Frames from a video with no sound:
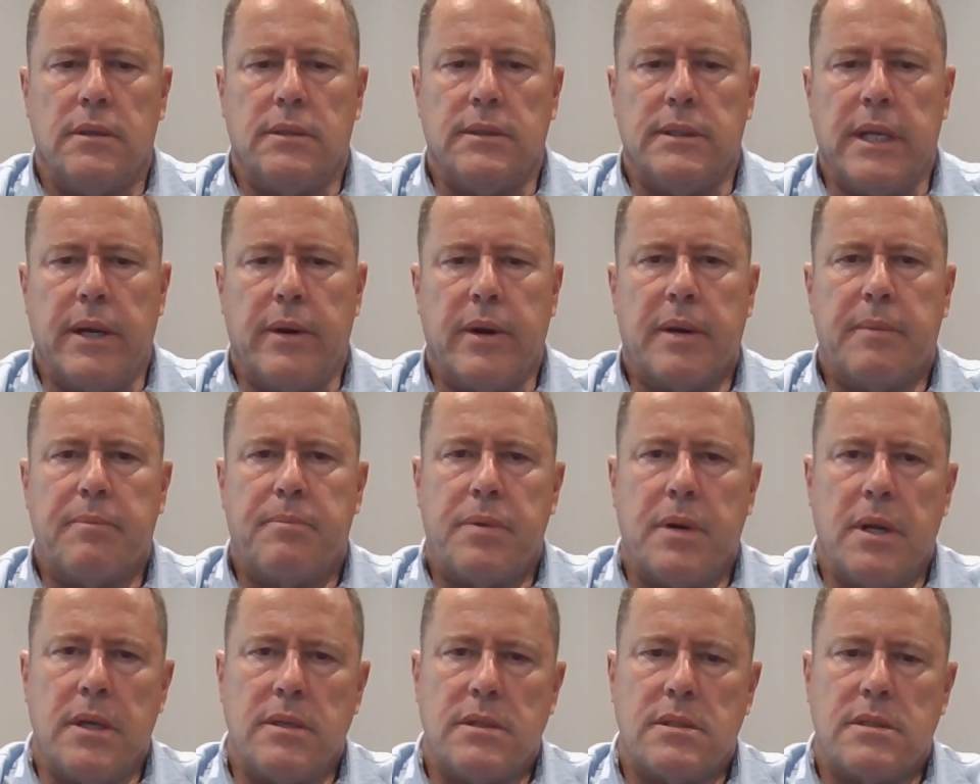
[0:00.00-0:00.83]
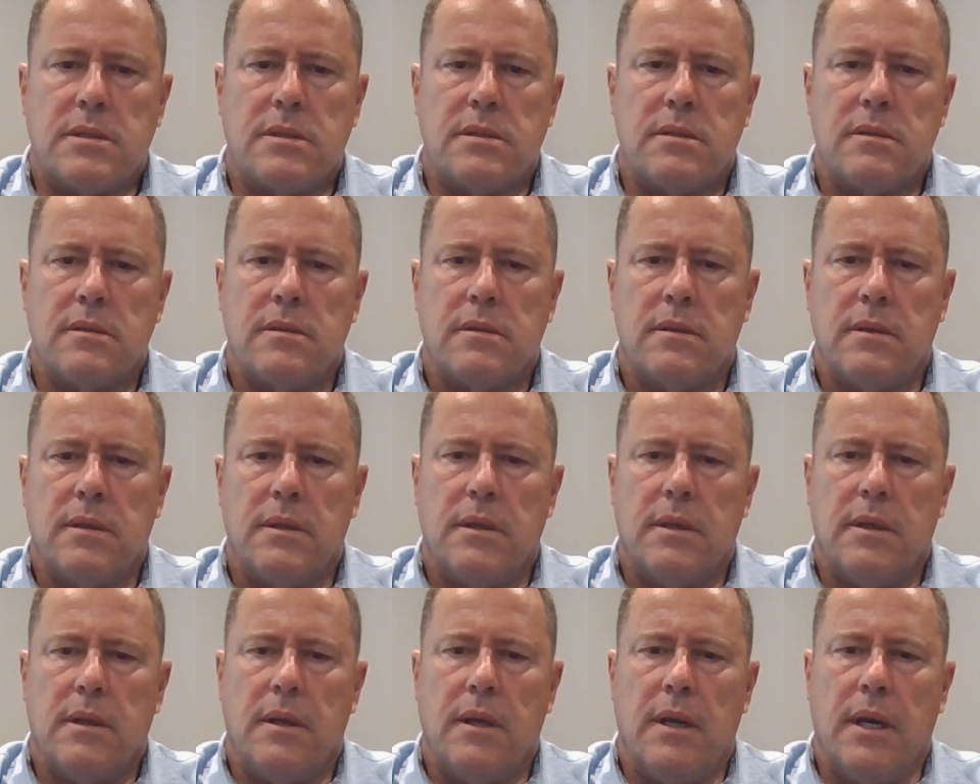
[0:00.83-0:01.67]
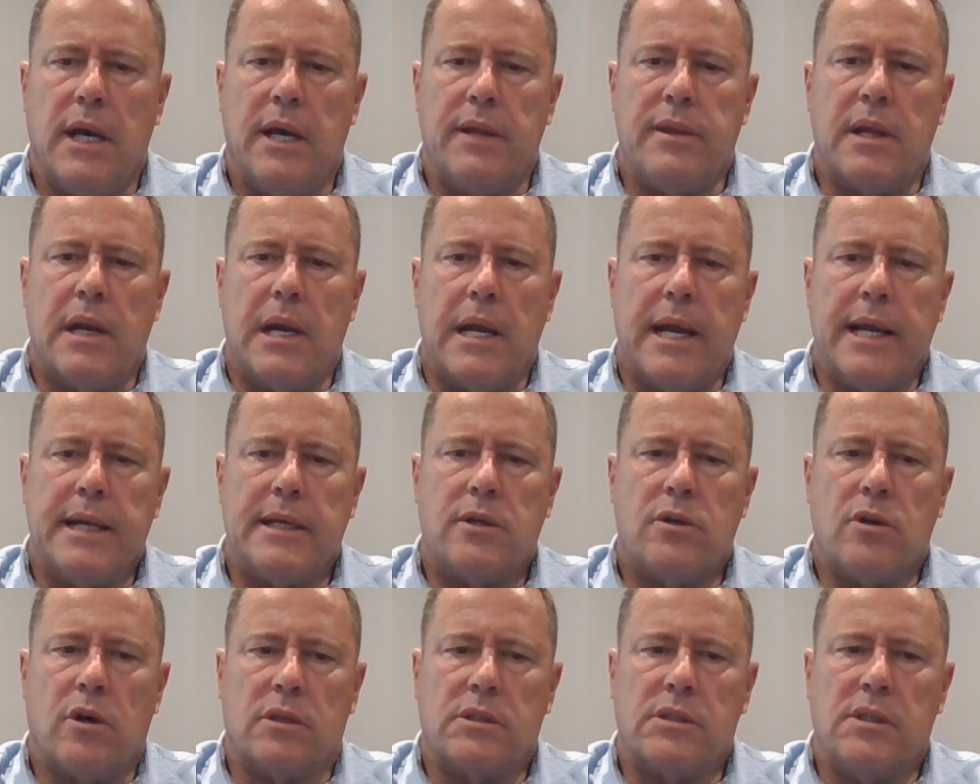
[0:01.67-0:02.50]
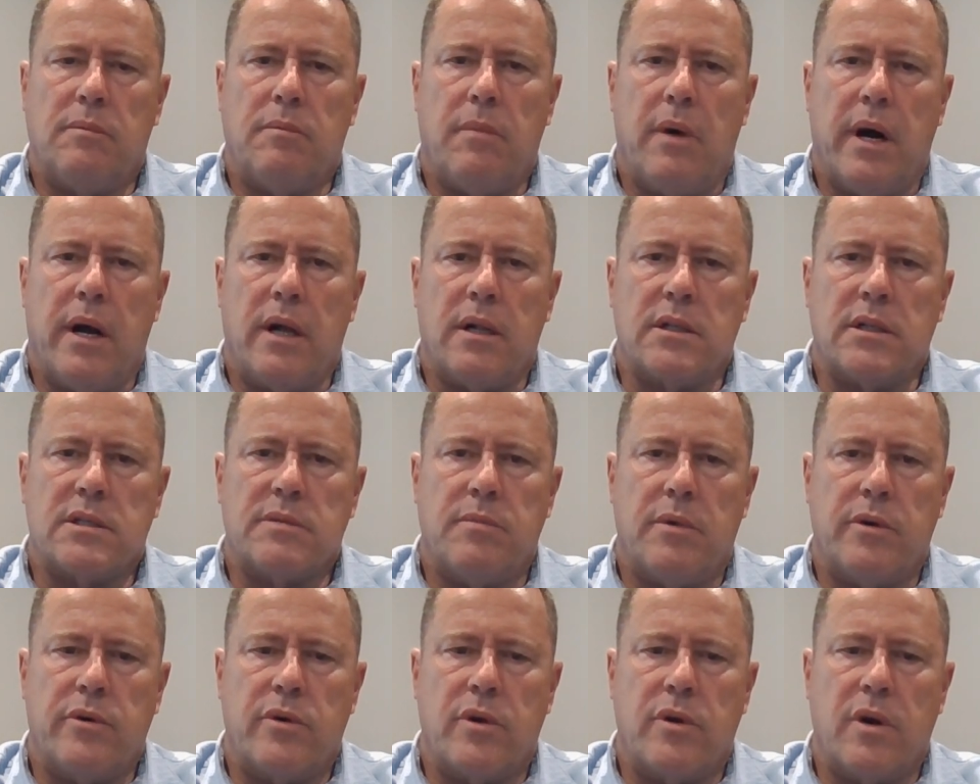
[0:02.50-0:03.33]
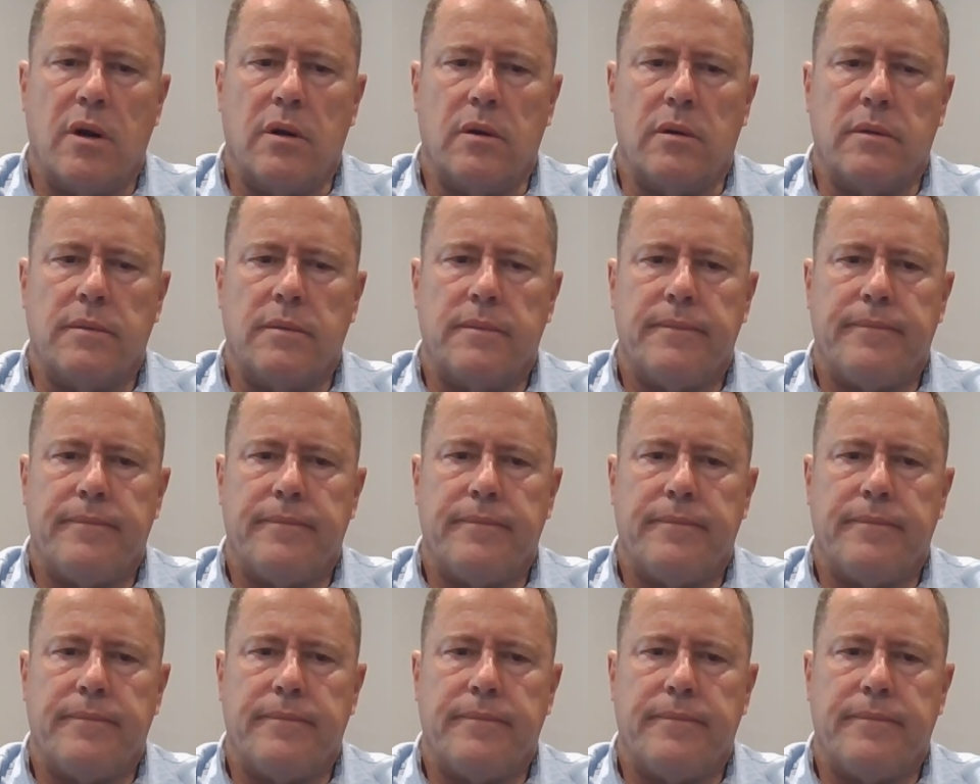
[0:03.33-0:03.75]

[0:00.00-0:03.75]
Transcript: Derek Prince, and the late Dr. Miles Monroe.